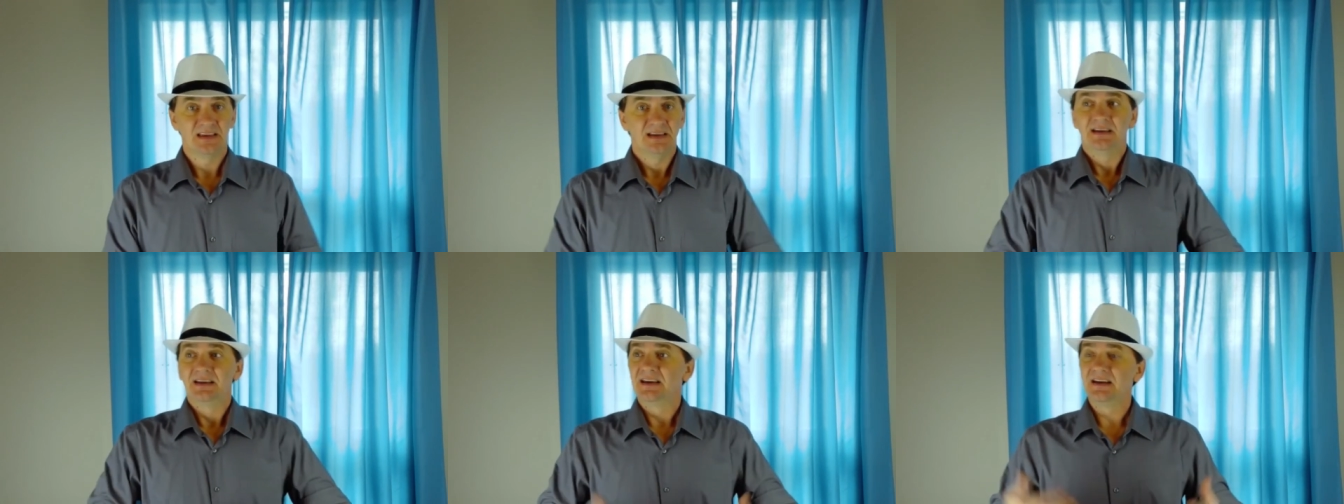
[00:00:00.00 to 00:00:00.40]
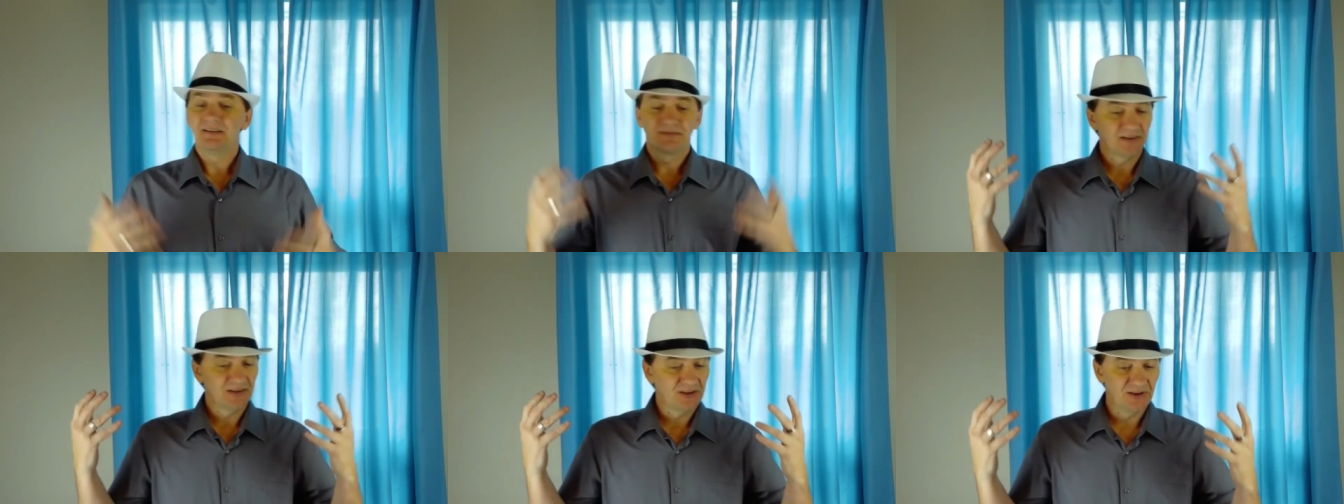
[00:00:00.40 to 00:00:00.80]
If
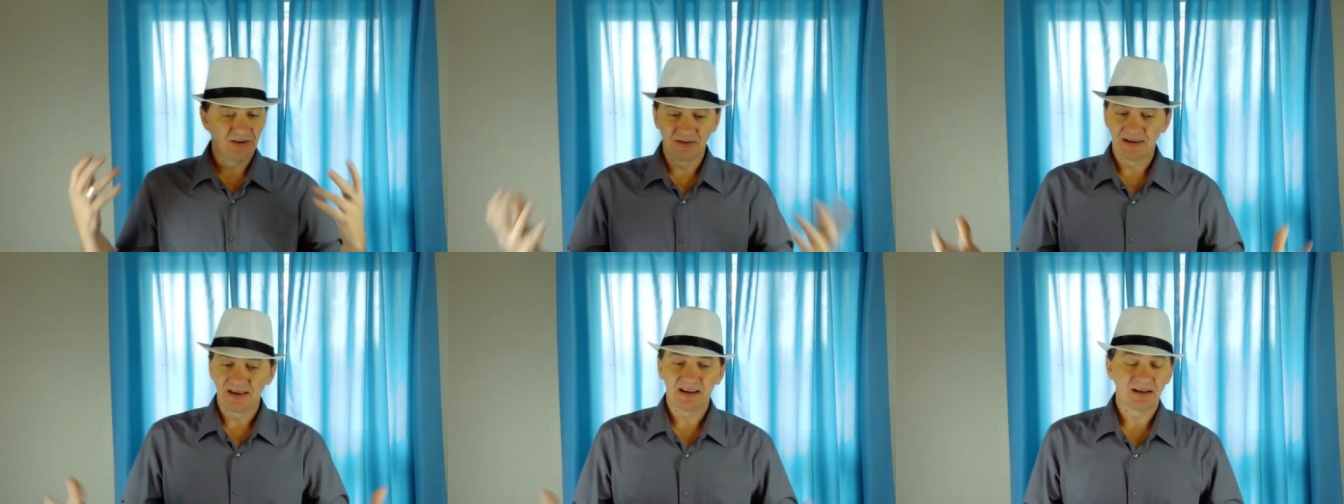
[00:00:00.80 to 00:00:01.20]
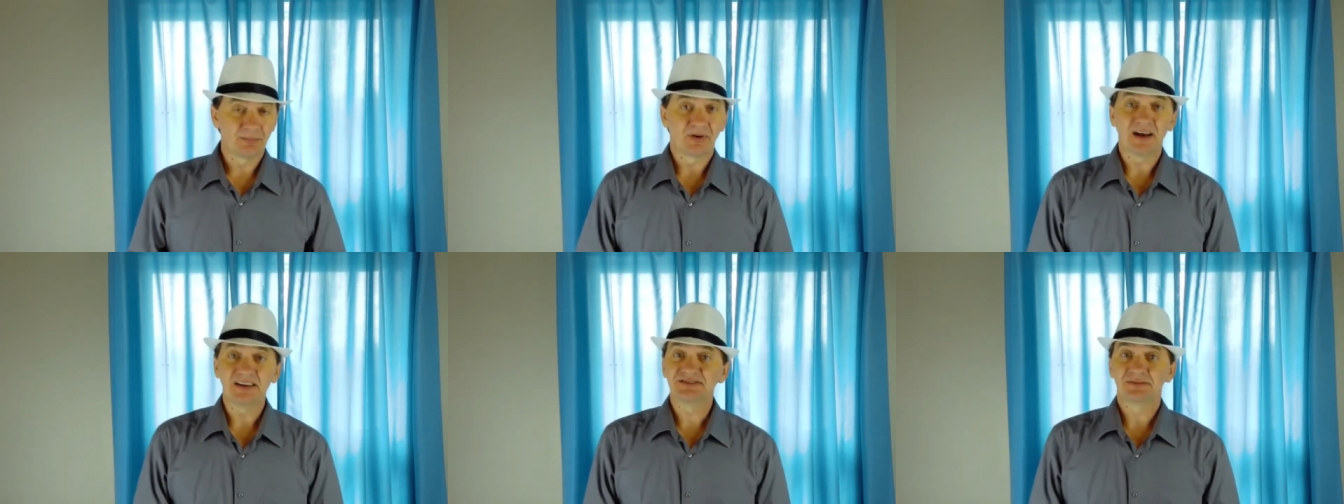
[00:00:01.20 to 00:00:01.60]
you're getting a
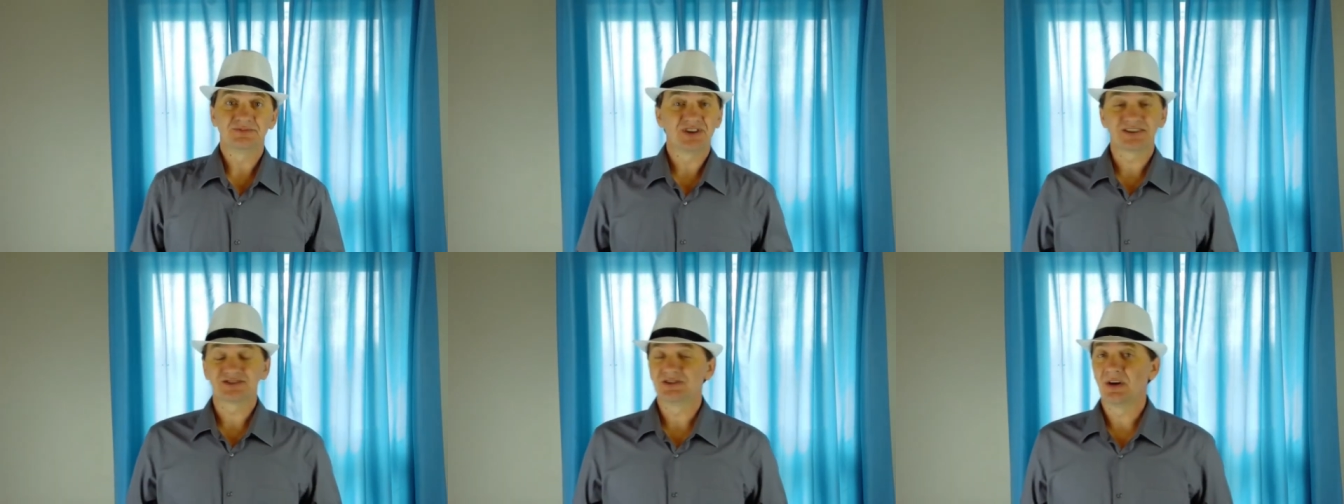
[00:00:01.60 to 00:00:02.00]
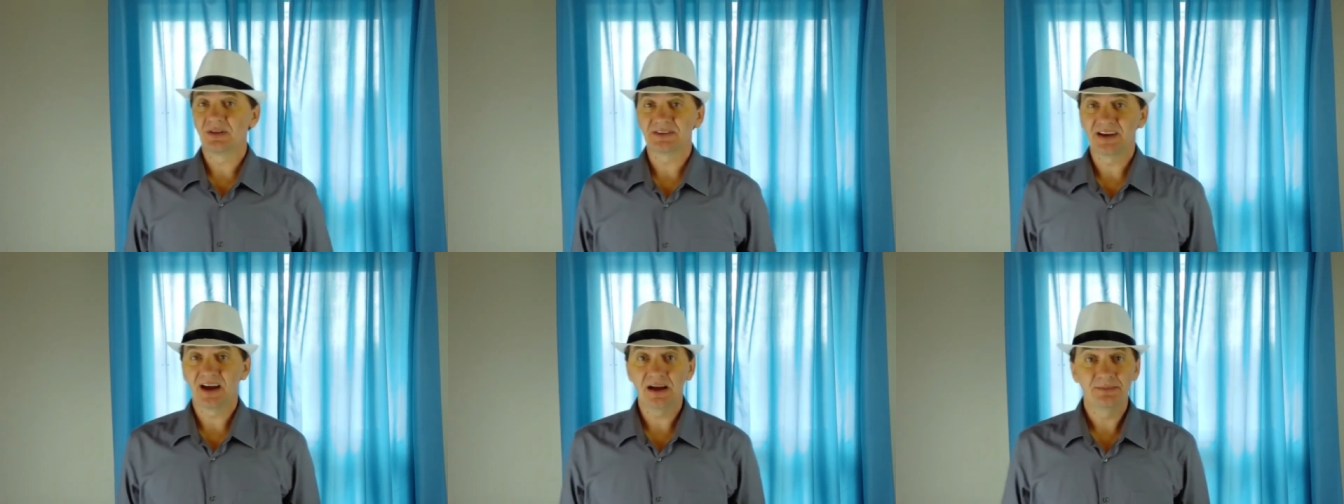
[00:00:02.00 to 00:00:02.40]
price objection all the
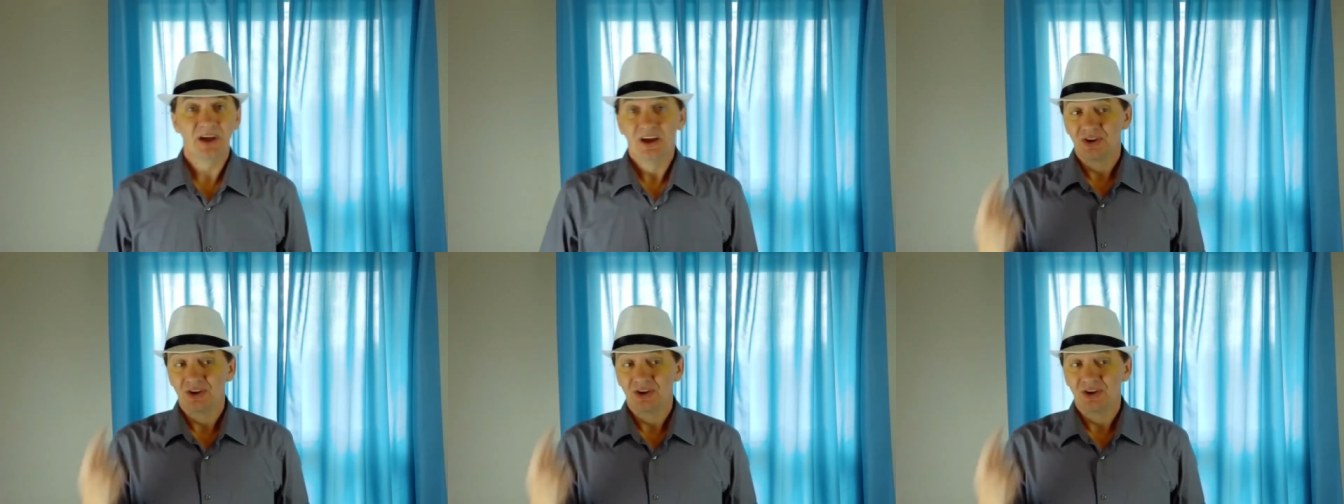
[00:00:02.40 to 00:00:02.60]
time,